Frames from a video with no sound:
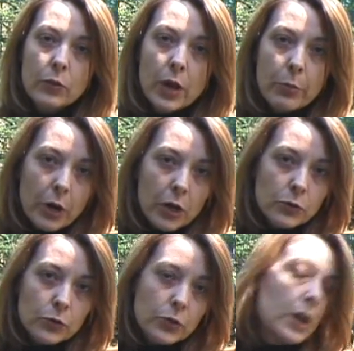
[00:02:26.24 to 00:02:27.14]
are proud
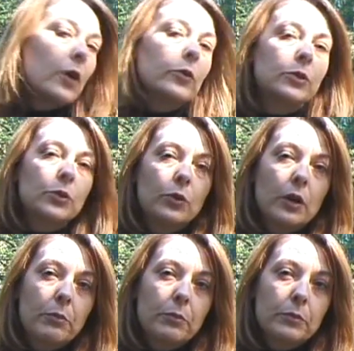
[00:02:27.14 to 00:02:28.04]
to count
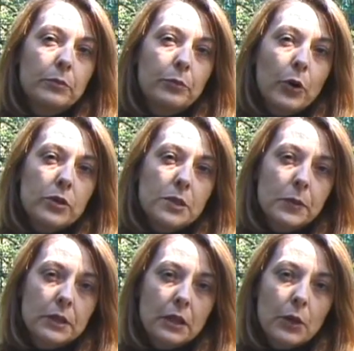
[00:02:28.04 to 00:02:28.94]

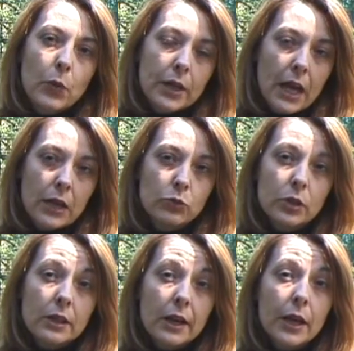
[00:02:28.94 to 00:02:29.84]
approximately
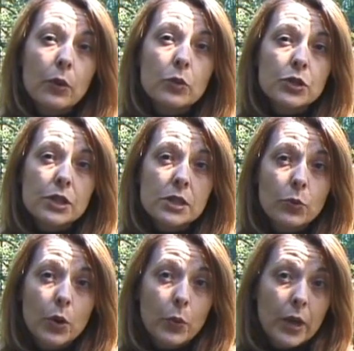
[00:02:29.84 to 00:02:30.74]
100 languages,
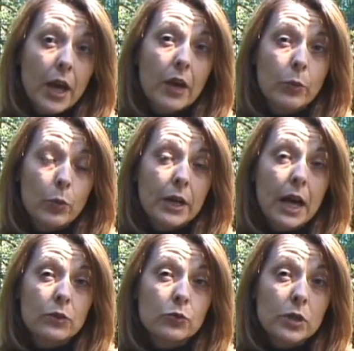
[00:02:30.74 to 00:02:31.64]
where we have
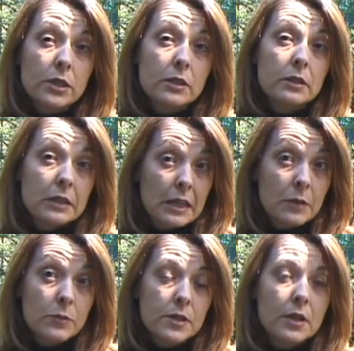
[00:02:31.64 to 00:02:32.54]
100
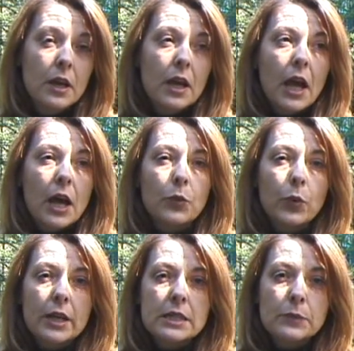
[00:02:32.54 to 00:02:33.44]
teams. And
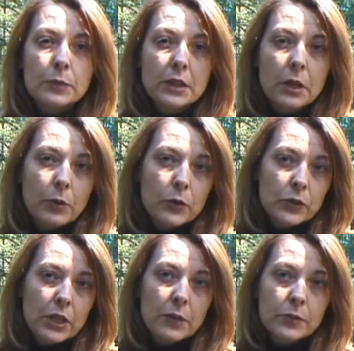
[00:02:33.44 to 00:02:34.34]
when I speak
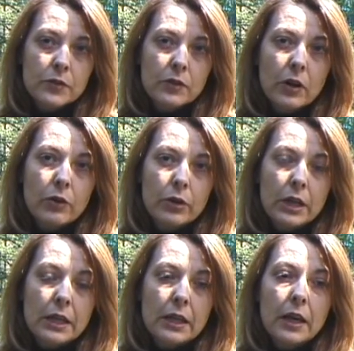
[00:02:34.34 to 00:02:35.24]
about teams, there are
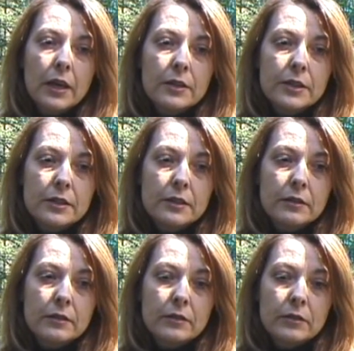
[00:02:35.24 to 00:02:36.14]
really
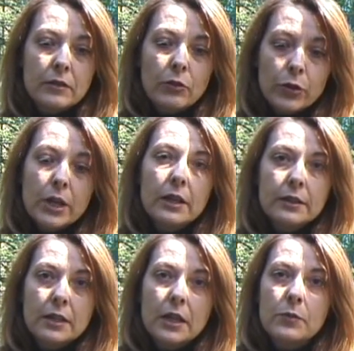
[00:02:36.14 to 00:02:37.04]
real
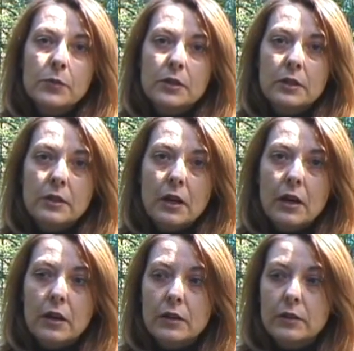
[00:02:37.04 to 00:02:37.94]
teams that
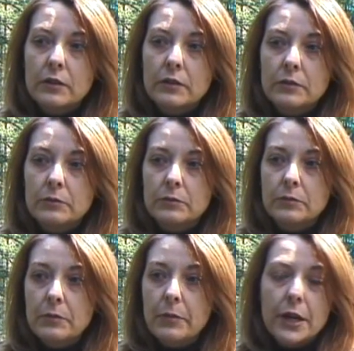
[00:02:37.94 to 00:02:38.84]
are
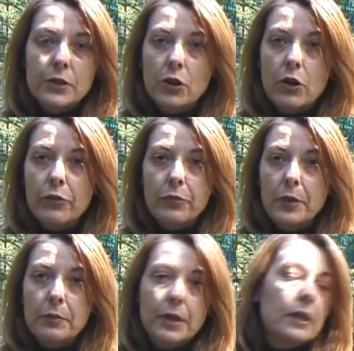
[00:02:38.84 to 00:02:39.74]
made of
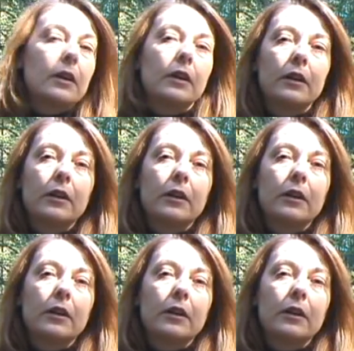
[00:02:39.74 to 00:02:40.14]
maybe